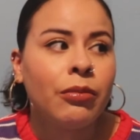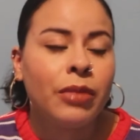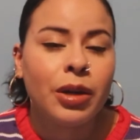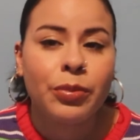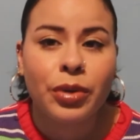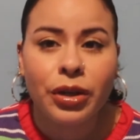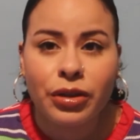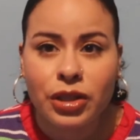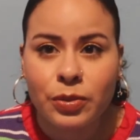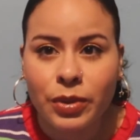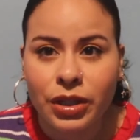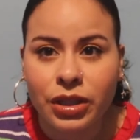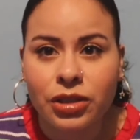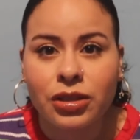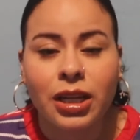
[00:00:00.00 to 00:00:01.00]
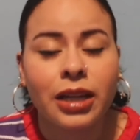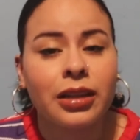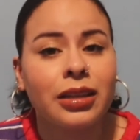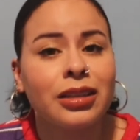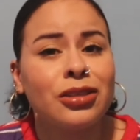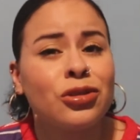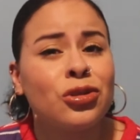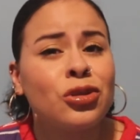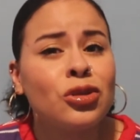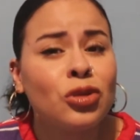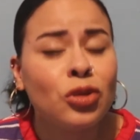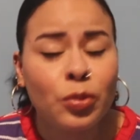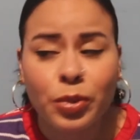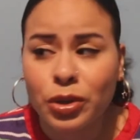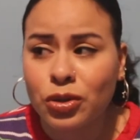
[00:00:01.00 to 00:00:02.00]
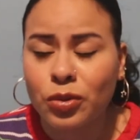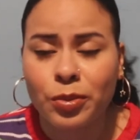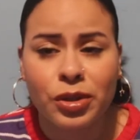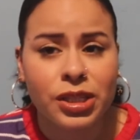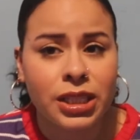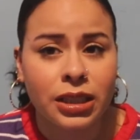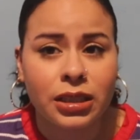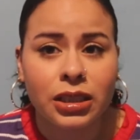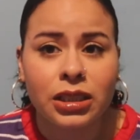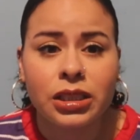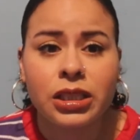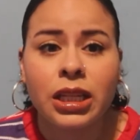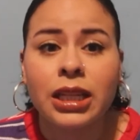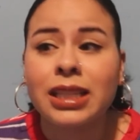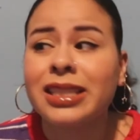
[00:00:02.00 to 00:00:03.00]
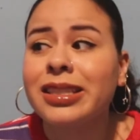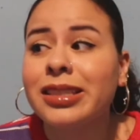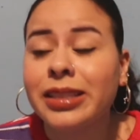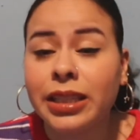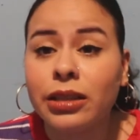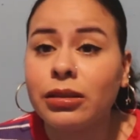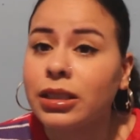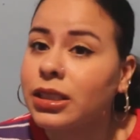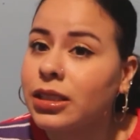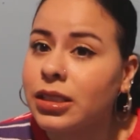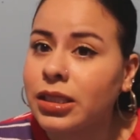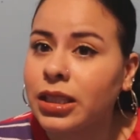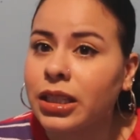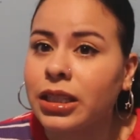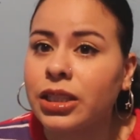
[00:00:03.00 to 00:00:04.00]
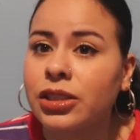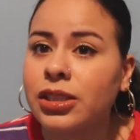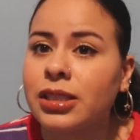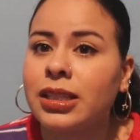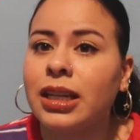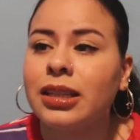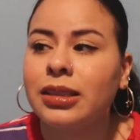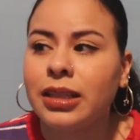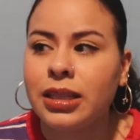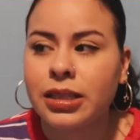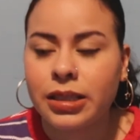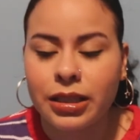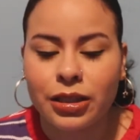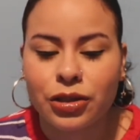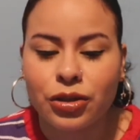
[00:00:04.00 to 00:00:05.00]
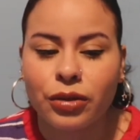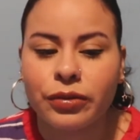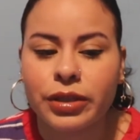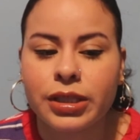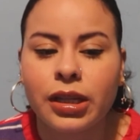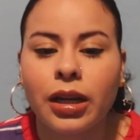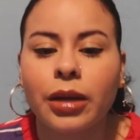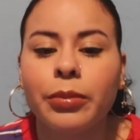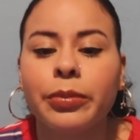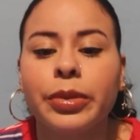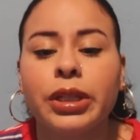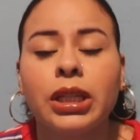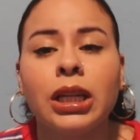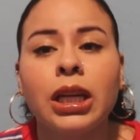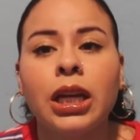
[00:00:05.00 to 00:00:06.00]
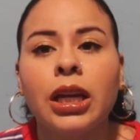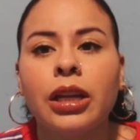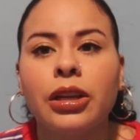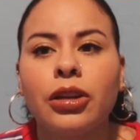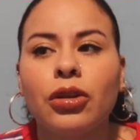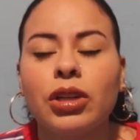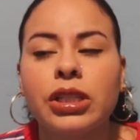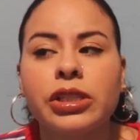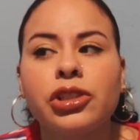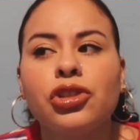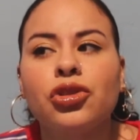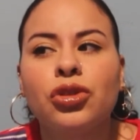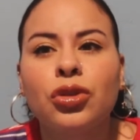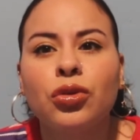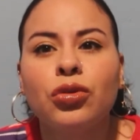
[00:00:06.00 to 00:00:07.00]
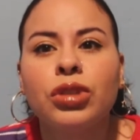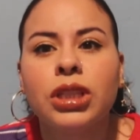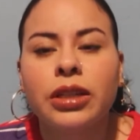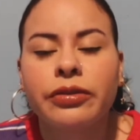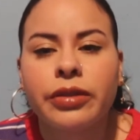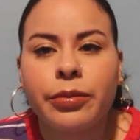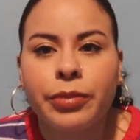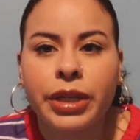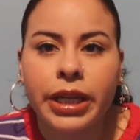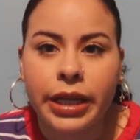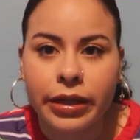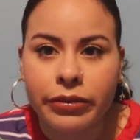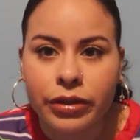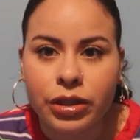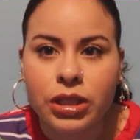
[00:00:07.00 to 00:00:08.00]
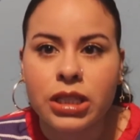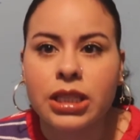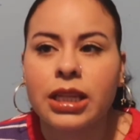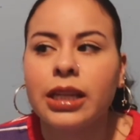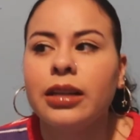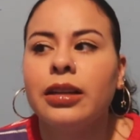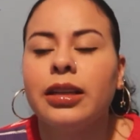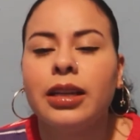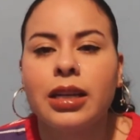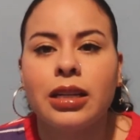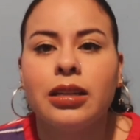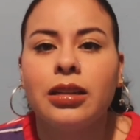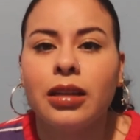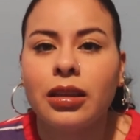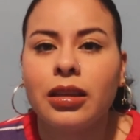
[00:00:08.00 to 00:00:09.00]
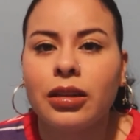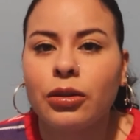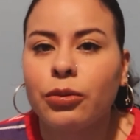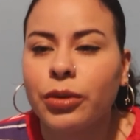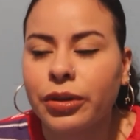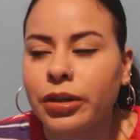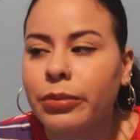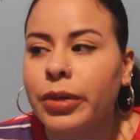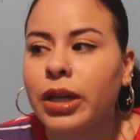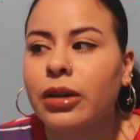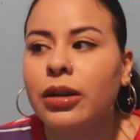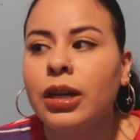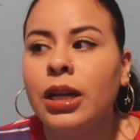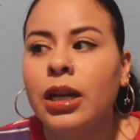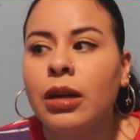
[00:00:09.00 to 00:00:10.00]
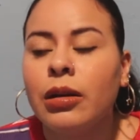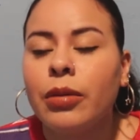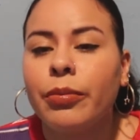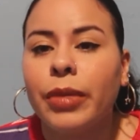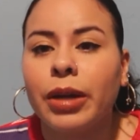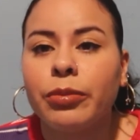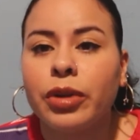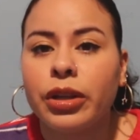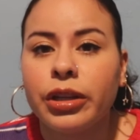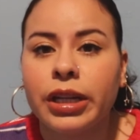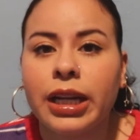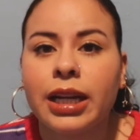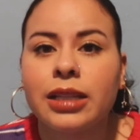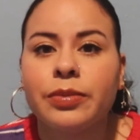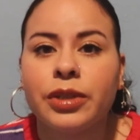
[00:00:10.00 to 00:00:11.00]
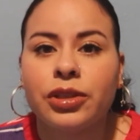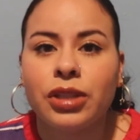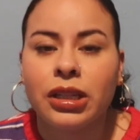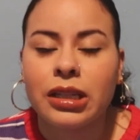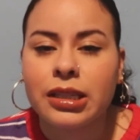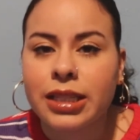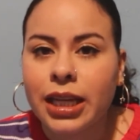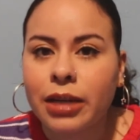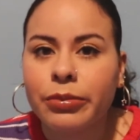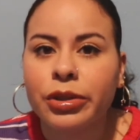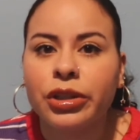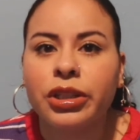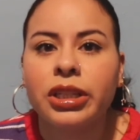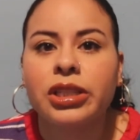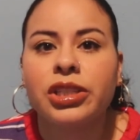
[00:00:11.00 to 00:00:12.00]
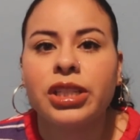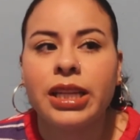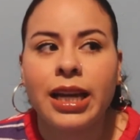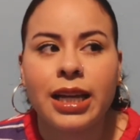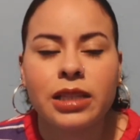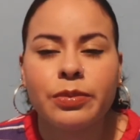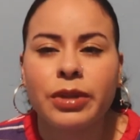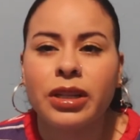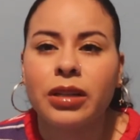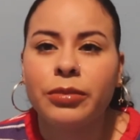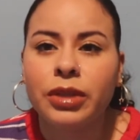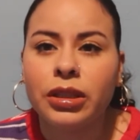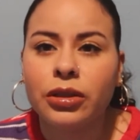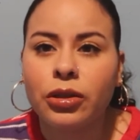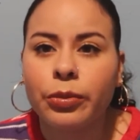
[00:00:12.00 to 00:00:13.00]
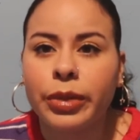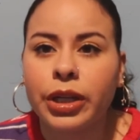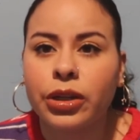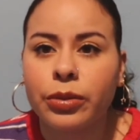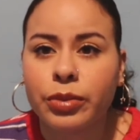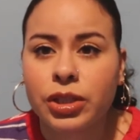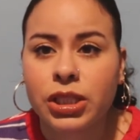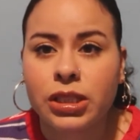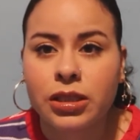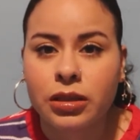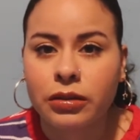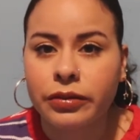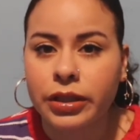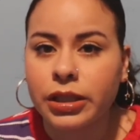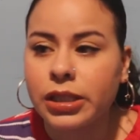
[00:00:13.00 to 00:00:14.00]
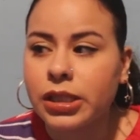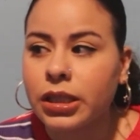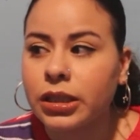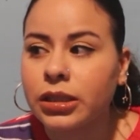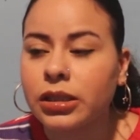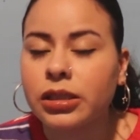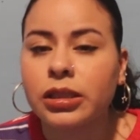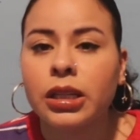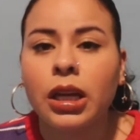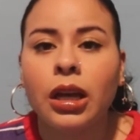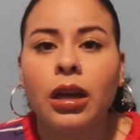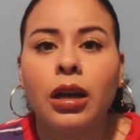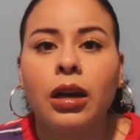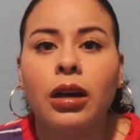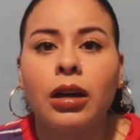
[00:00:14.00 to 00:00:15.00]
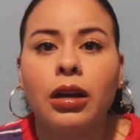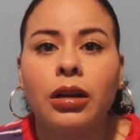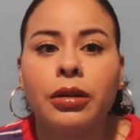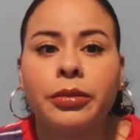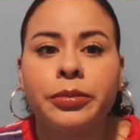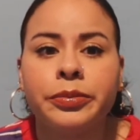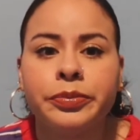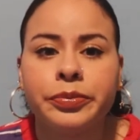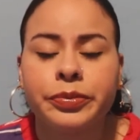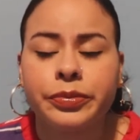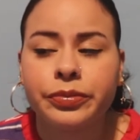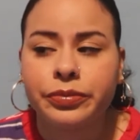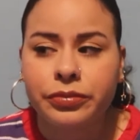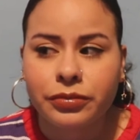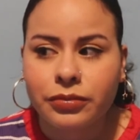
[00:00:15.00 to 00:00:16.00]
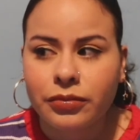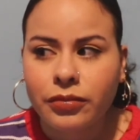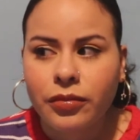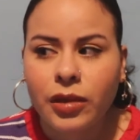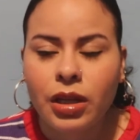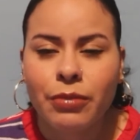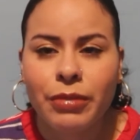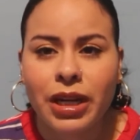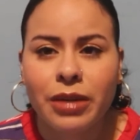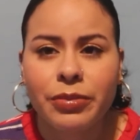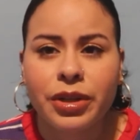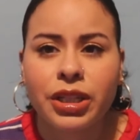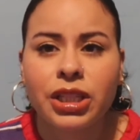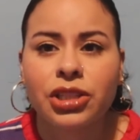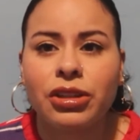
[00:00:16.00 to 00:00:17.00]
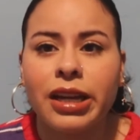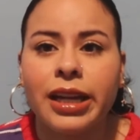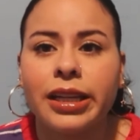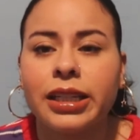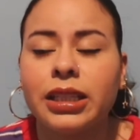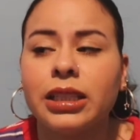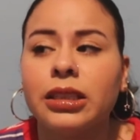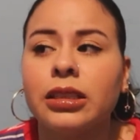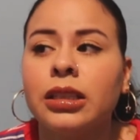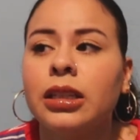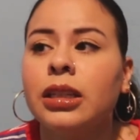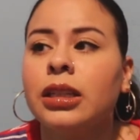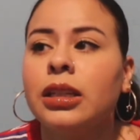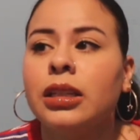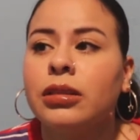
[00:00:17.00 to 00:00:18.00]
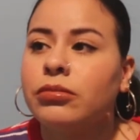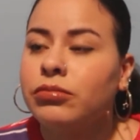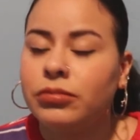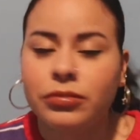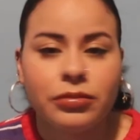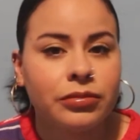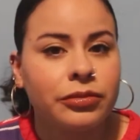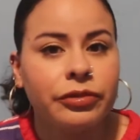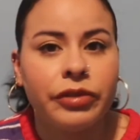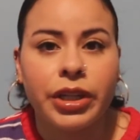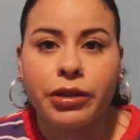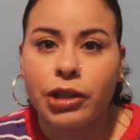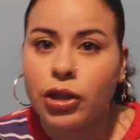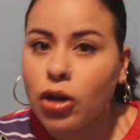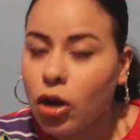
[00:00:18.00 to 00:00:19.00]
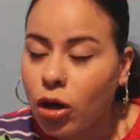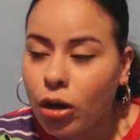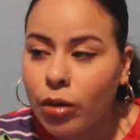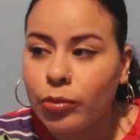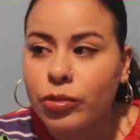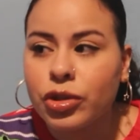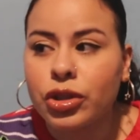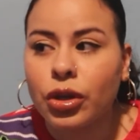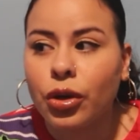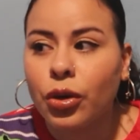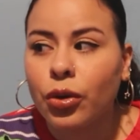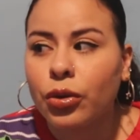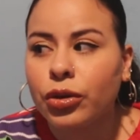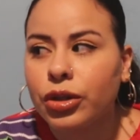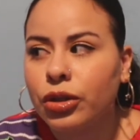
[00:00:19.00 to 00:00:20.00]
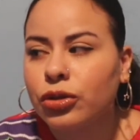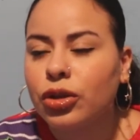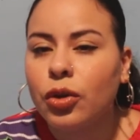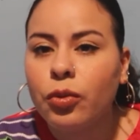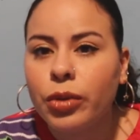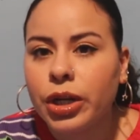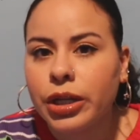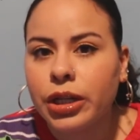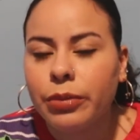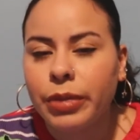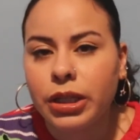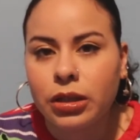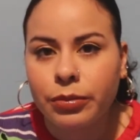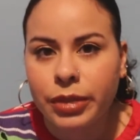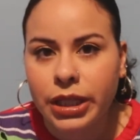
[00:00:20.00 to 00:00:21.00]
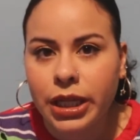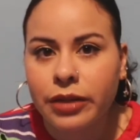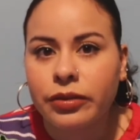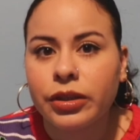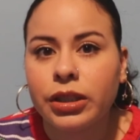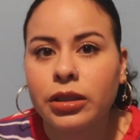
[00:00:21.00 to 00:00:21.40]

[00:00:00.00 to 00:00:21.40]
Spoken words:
My brother's bearded dragon, super skittish, still is skittish. She's gotten less skittish over time, but you know, it's just 2 different behaviors, and again, nothing to worry about. My brother has been trying to tame her, and she has become a little better, but she's still very skittish. My bearded dragon, very calm. So, you know, don't worry about the behavior.